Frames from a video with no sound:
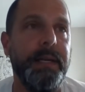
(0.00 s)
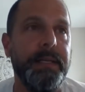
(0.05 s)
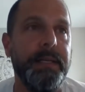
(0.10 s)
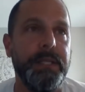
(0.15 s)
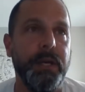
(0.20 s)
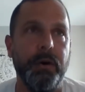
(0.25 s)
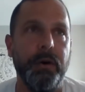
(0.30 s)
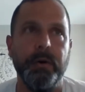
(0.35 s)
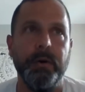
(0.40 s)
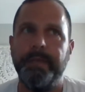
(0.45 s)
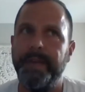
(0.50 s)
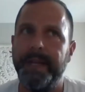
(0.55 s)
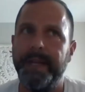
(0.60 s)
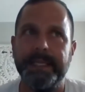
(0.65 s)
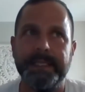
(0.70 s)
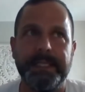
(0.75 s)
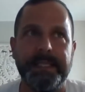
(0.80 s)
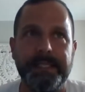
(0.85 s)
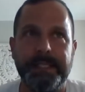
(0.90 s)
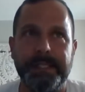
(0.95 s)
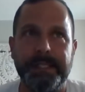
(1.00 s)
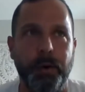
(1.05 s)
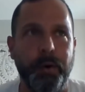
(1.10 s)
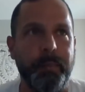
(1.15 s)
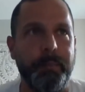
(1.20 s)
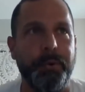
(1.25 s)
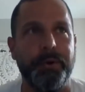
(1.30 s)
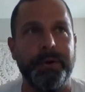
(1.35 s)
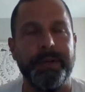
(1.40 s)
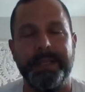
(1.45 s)
So fitness is so
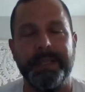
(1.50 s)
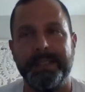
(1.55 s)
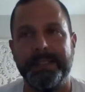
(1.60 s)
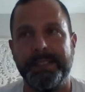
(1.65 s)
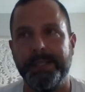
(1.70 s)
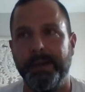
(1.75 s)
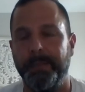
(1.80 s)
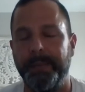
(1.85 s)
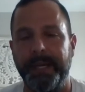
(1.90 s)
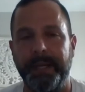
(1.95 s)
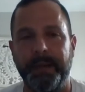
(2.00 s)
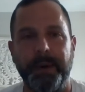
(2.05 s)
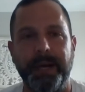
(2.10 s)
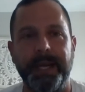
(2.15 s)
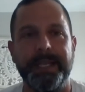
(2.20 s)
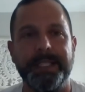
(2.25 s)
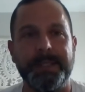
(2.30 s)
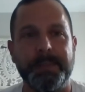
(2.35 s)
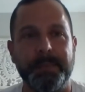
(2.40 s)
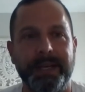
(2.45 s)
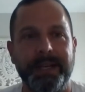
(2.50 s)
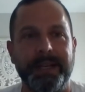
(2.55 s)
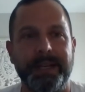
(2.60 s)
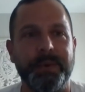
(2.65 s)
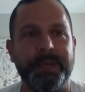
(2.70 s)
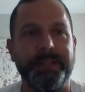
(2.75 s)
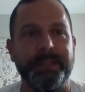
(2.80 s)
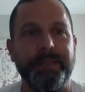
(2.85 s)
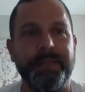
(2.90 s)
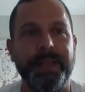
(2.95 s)
important in so many ways. But
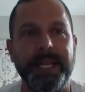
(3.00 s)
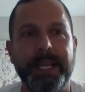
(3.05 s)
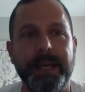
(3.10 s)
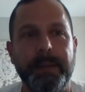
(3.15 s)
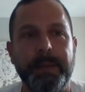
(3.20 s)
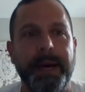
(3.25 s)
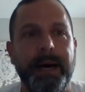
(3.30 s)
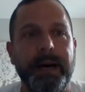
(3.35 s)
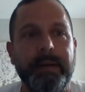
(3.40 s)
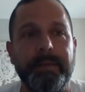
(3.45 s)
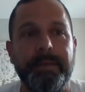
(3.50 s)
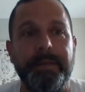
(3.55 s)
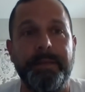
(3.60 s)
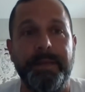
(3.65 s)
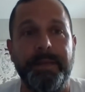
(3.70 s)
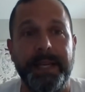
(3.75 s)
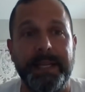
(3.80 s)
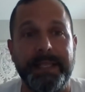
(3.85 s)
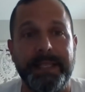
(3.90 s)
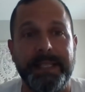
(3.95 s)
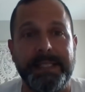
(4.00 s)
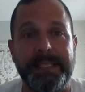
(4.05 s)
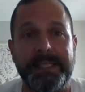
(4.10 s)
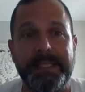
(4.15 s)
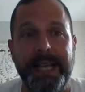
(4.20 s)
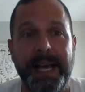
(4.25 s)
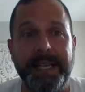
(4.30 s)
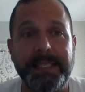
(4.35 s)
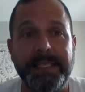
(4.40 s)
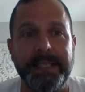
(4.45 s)
when you think about fitness
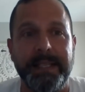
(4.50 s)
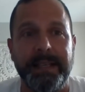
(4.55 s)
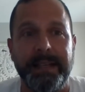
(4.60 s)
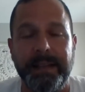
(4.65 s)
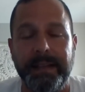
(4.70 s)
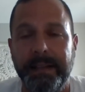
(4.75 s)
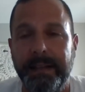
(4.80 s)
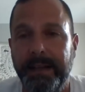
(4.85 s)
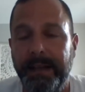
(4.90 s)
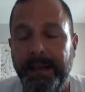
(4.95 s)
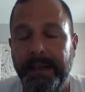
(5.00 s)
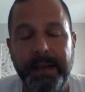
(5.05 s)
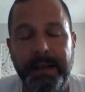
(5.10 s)
testing,